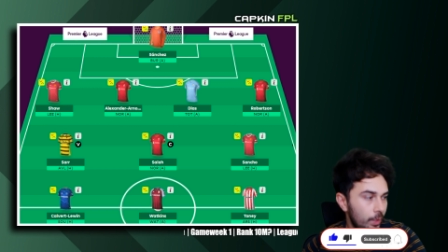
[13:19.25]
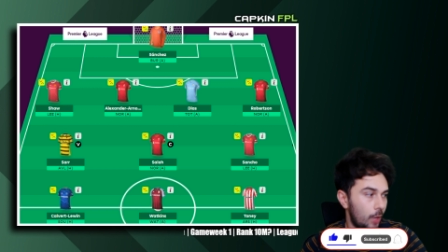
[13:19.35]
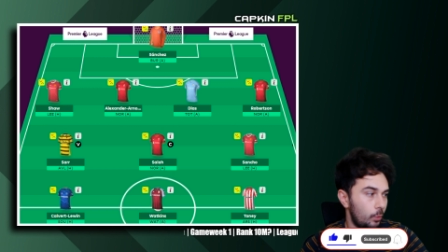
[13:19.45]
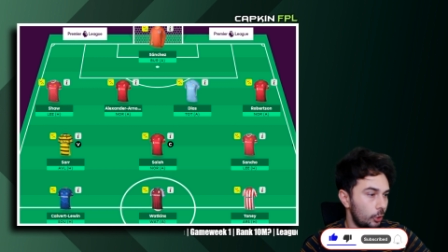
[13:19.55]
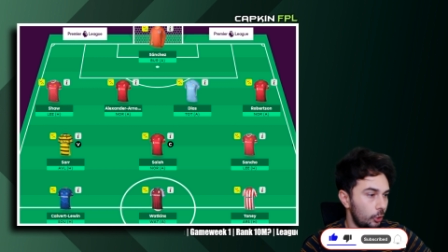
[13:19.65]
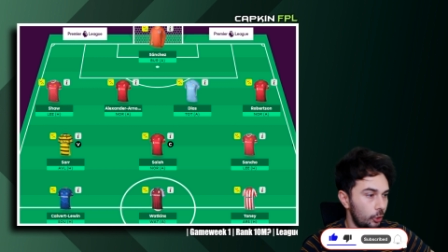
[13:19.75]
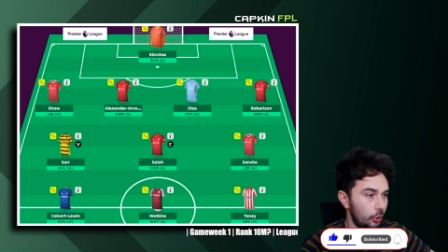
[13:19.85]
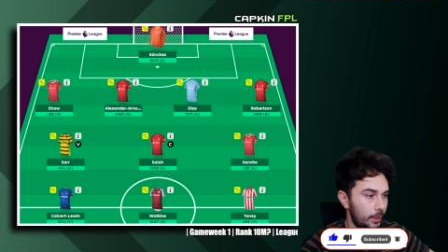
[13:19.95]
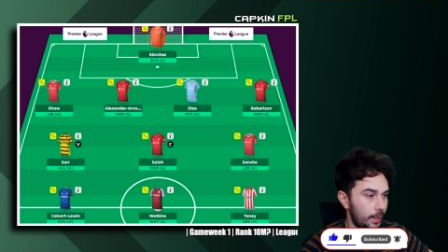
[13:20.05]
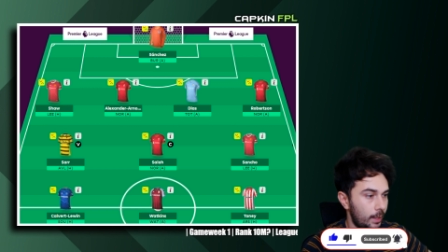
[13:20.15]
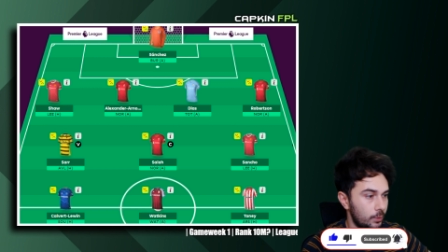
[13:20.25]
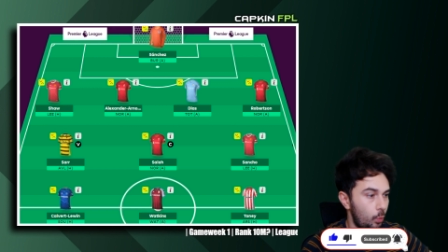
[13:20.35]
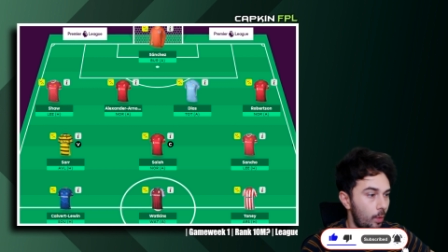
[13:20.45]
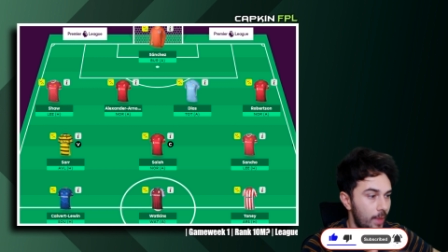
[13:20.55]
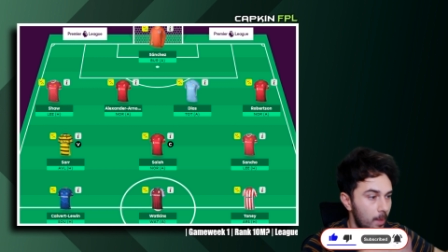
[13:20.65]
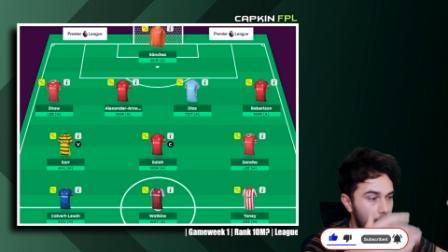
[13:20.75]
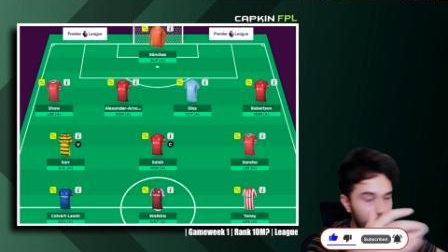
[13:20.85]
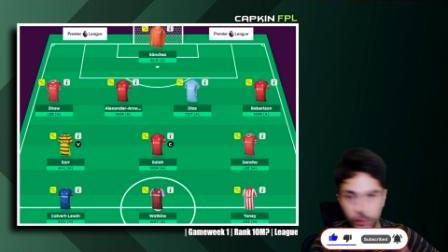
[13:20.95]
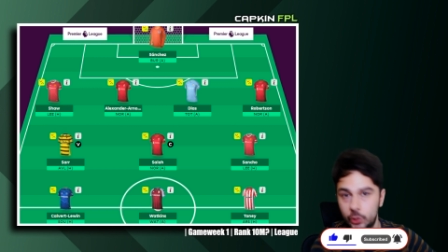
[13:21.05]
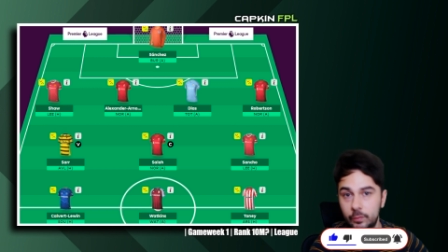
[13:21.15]
I want to look at what they
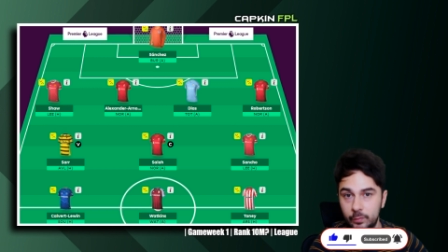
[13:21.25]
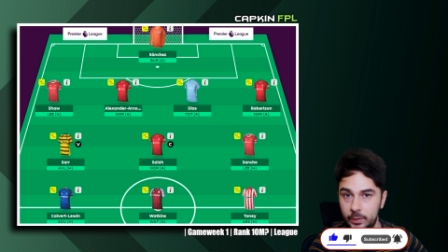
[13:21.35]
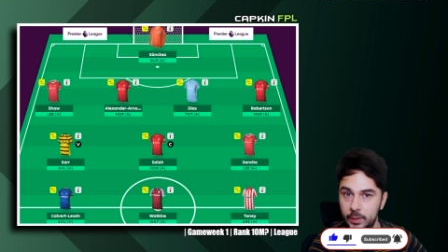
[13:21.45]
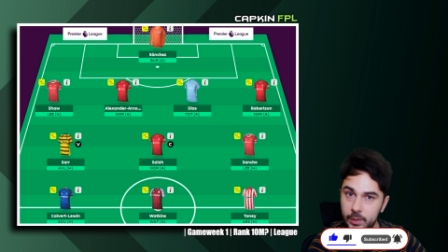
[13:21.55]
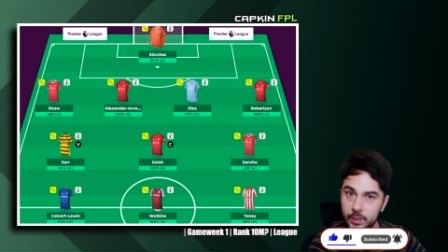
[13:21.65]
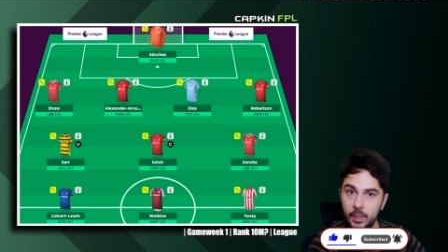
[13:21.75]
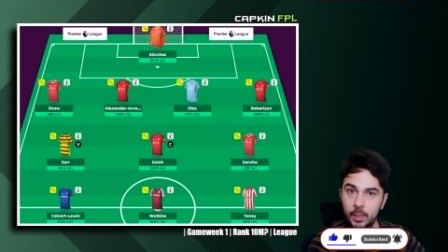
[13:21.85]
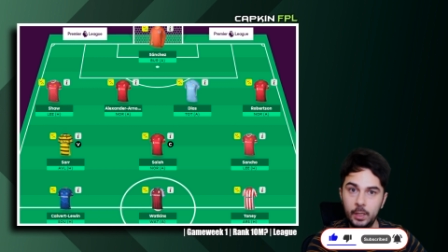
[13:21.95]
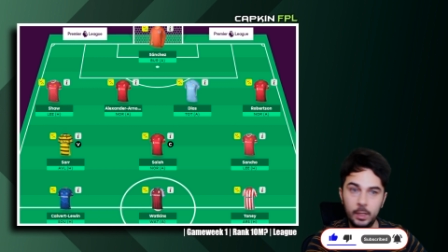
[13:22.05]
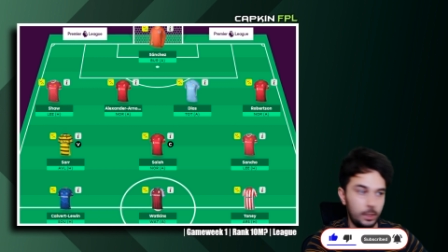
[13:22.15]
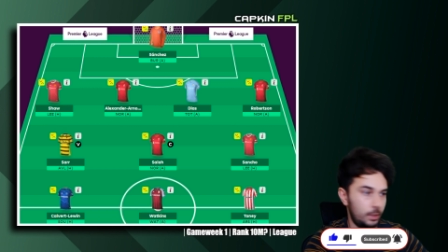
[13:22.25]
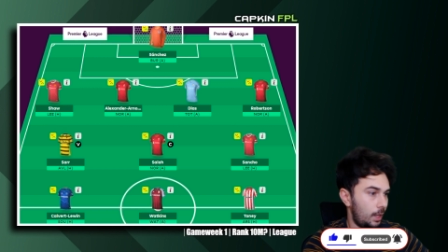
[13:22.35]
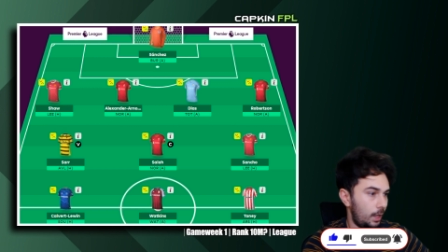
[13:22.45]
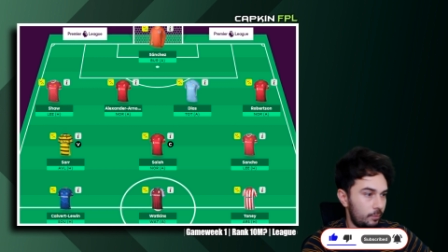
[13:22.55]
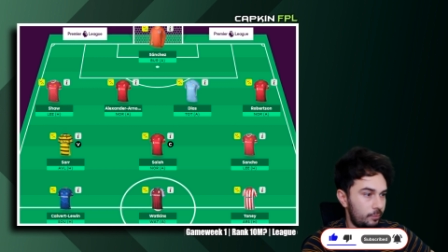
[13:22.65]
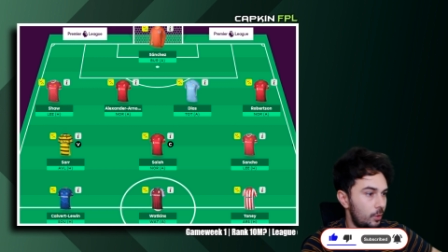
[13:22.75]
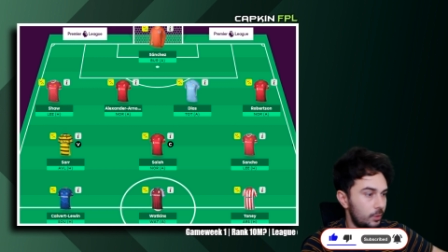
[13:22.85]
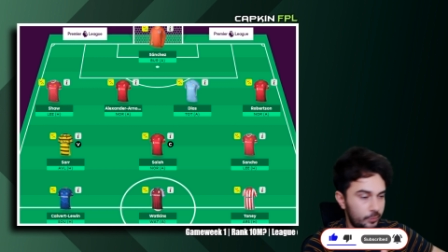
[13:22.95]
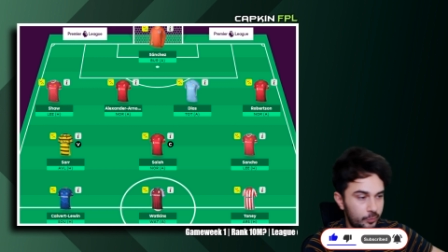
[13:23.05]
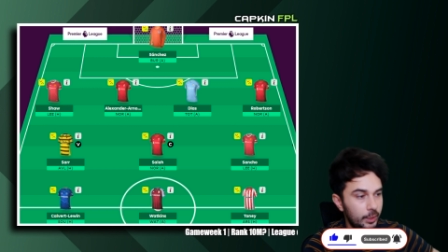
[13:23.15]
might do for this, like
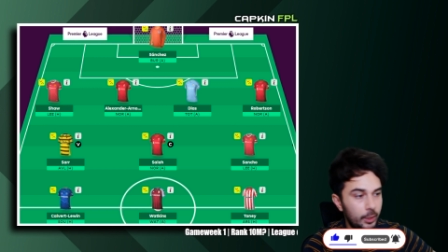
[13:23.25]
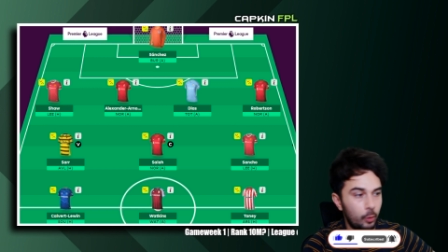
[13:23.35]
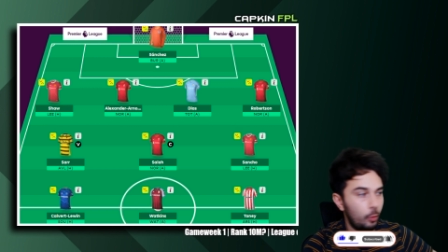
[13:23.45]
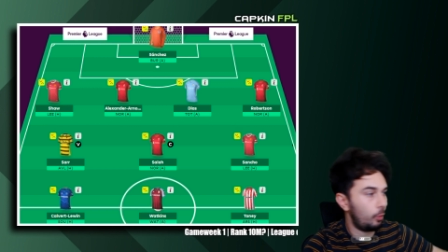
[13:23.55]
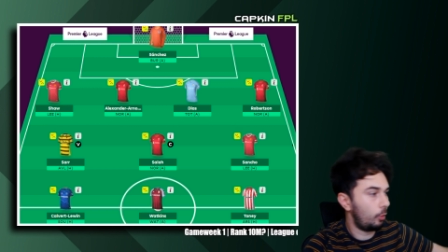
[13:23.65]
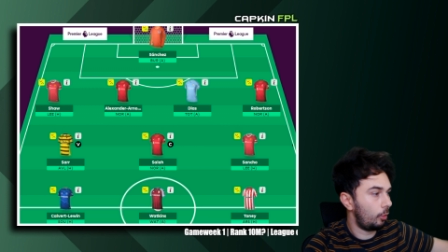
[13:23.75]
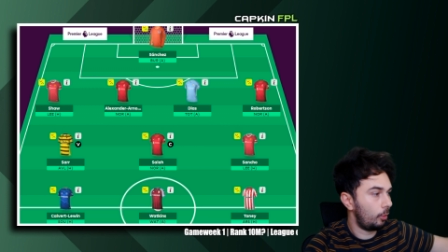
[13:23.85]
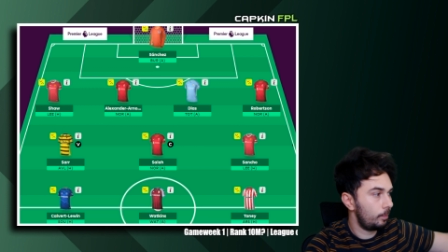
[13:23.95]
first three or